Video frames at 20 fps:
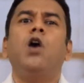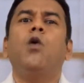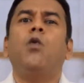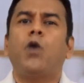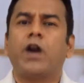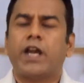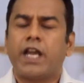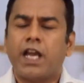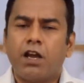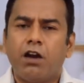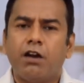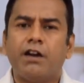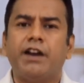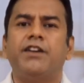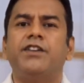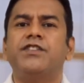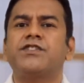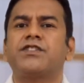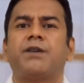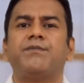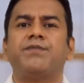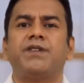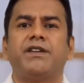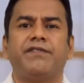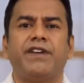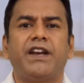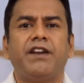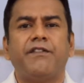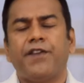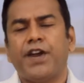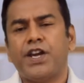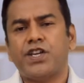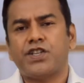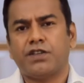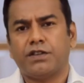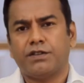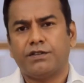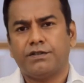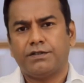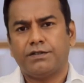working on a disruptive
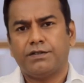innovation.